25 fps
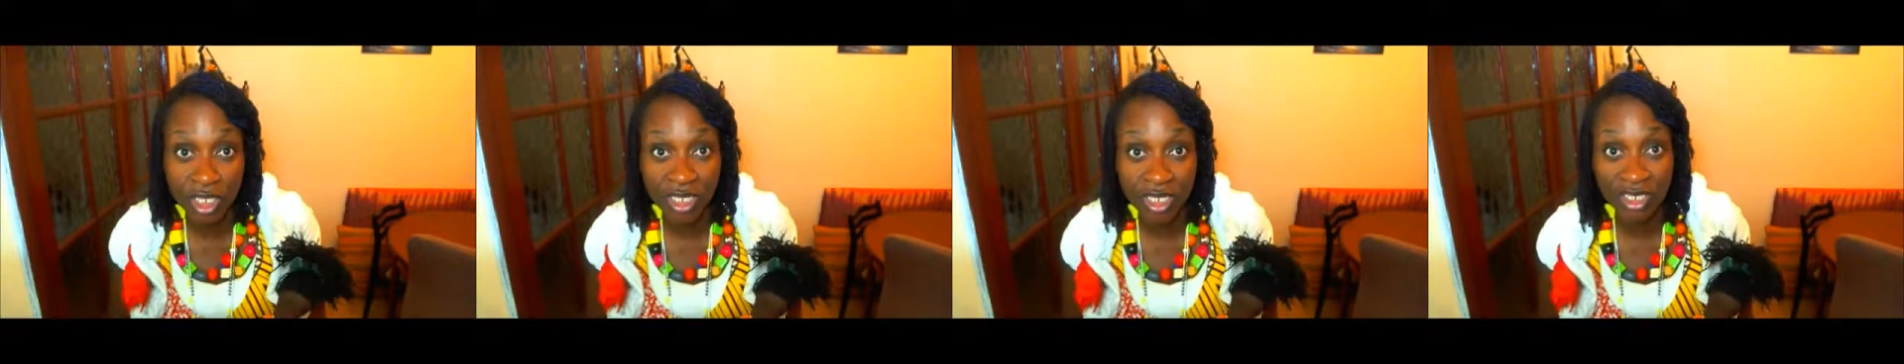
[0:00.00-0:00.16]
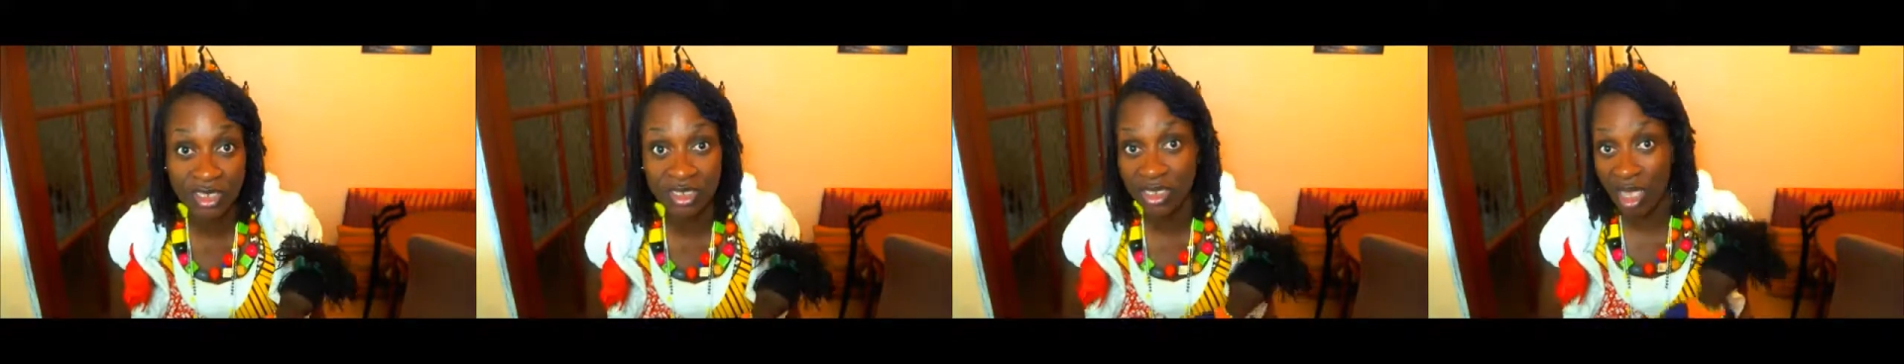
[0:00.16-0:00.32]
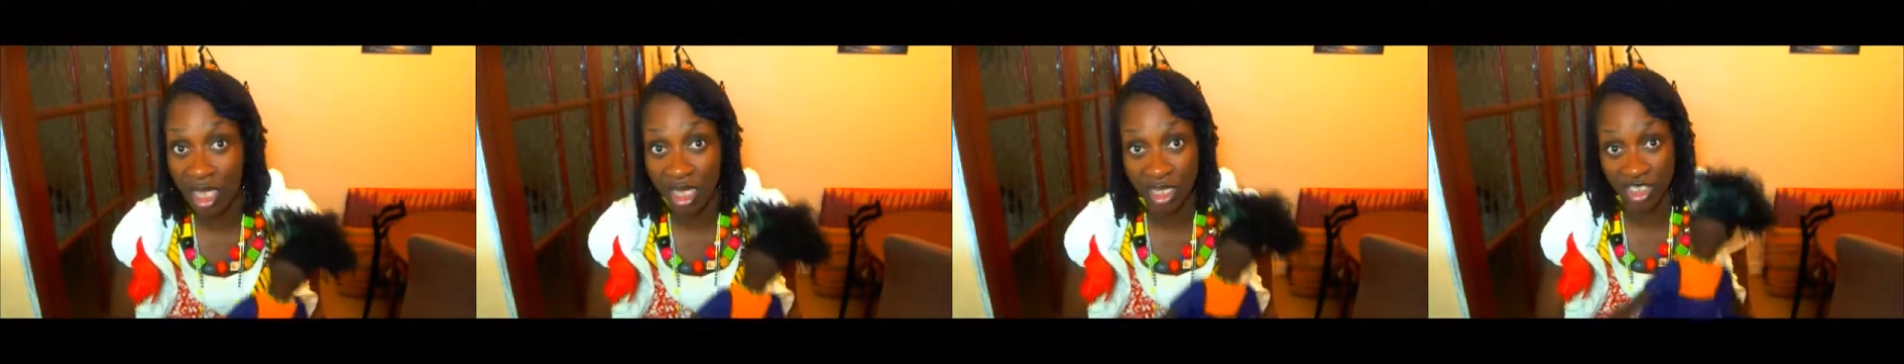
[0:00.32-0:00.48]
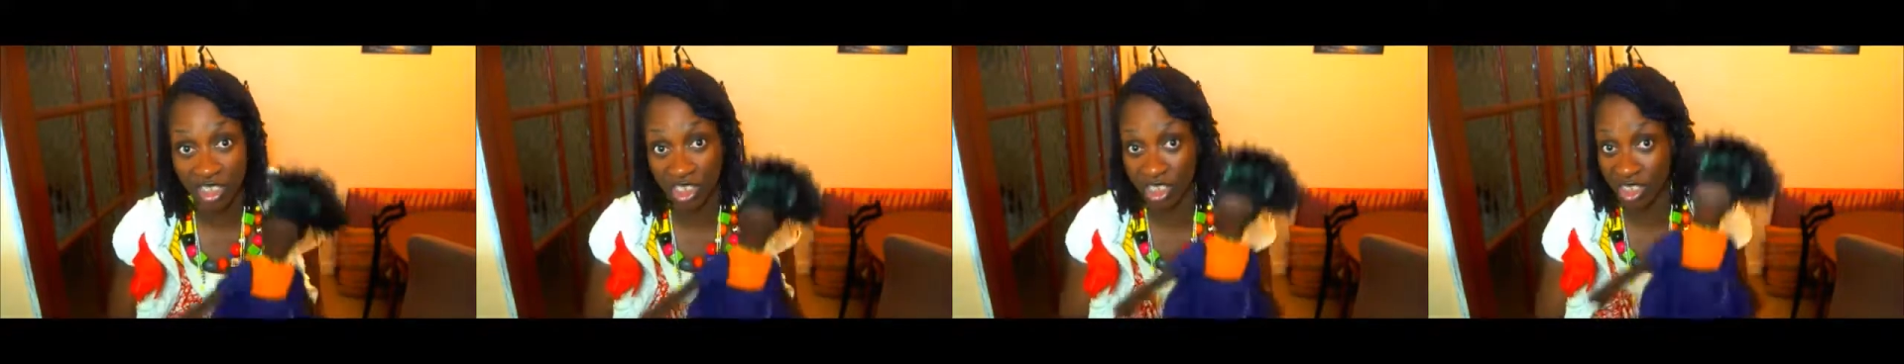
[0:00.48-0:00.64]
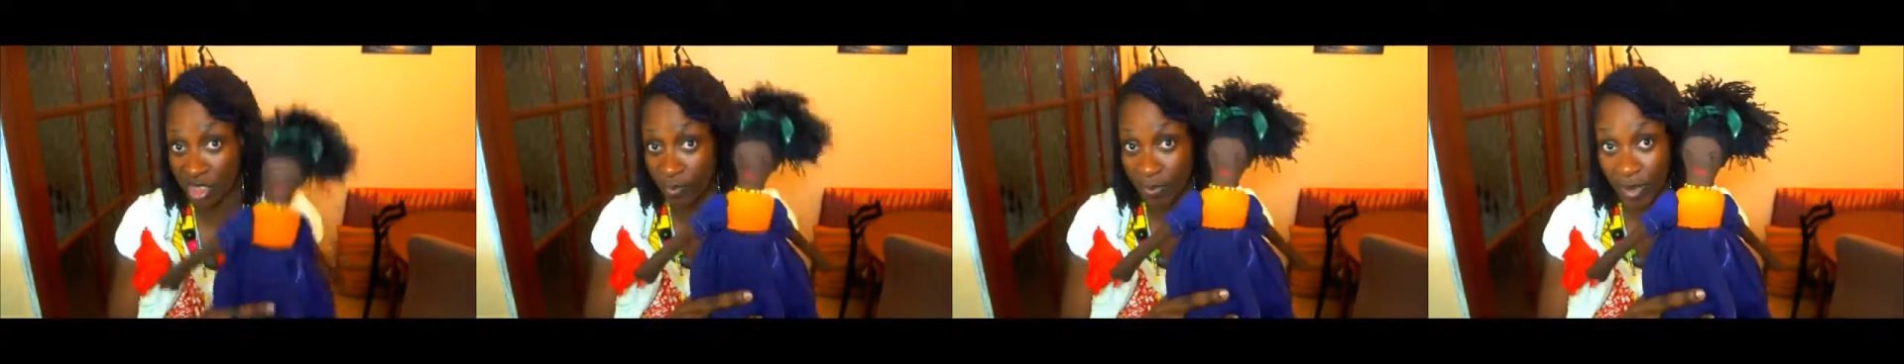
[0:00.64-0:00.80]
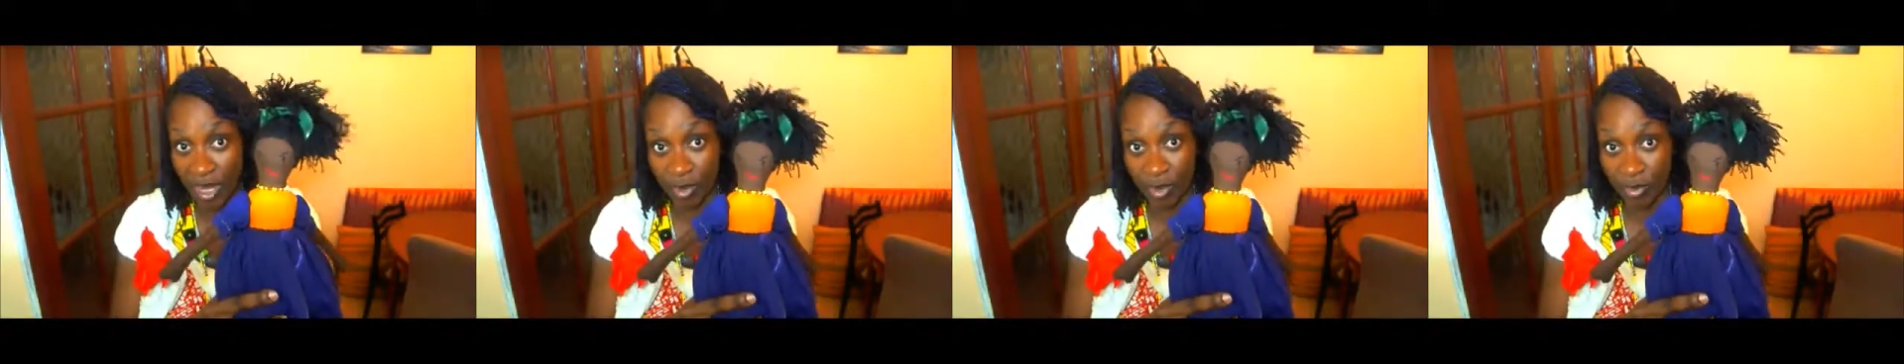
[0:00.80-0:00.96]
this.
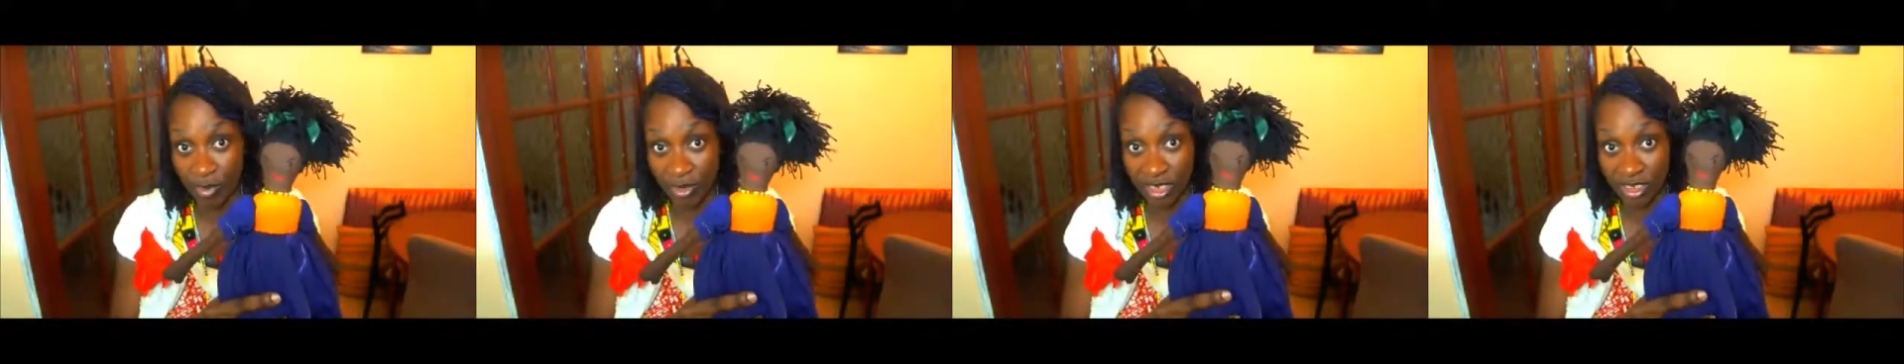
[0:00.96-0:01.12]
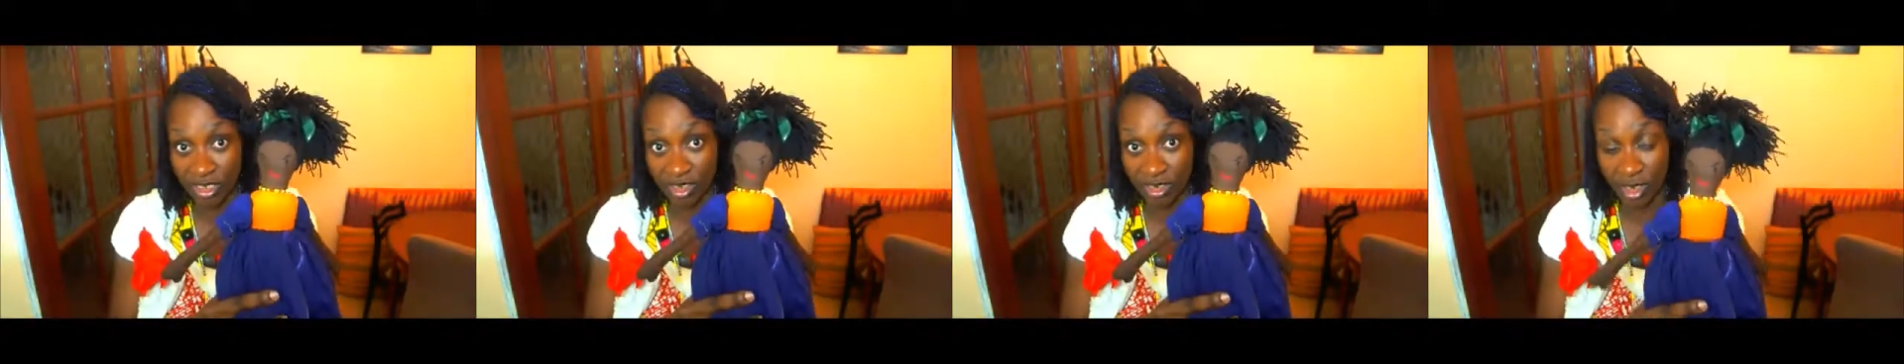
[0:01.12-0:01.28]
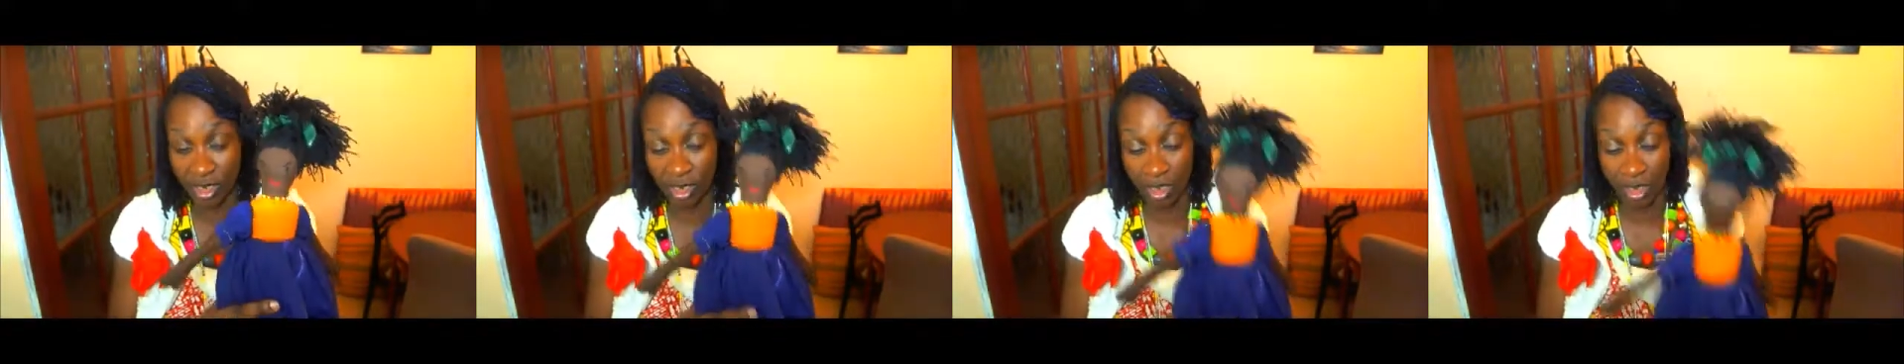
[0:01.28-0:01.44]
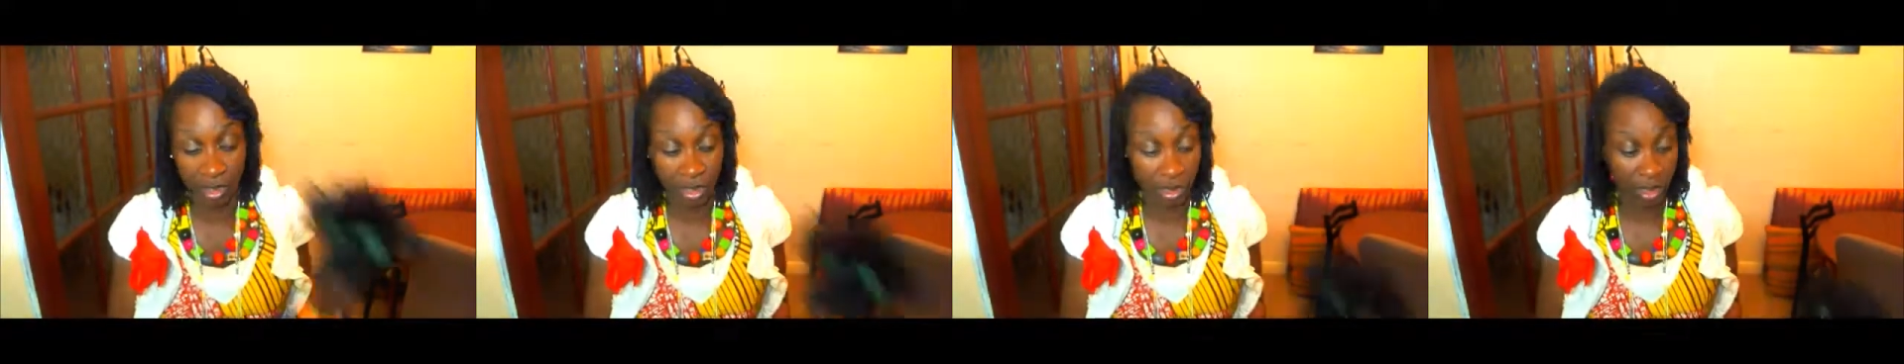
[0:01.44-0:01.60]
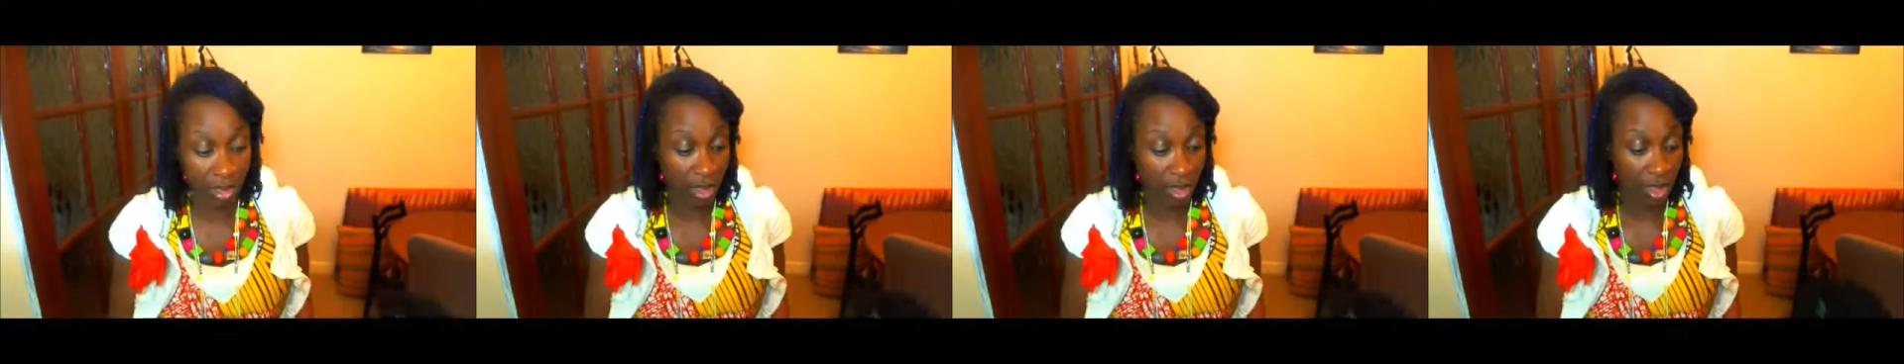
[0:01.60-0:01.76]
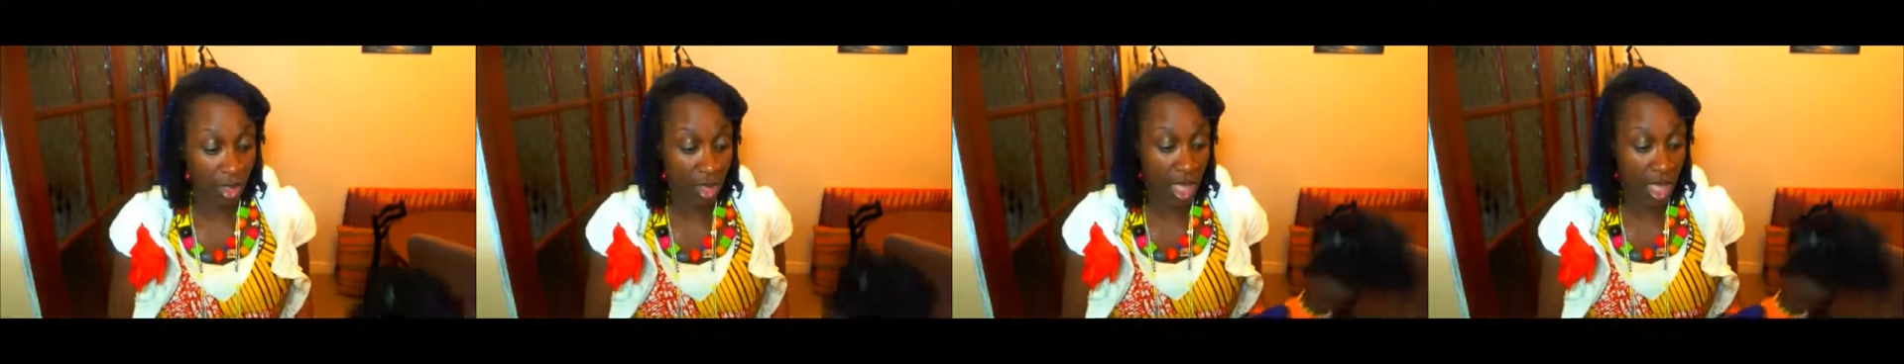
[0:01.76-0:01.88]
She's playing with this doll,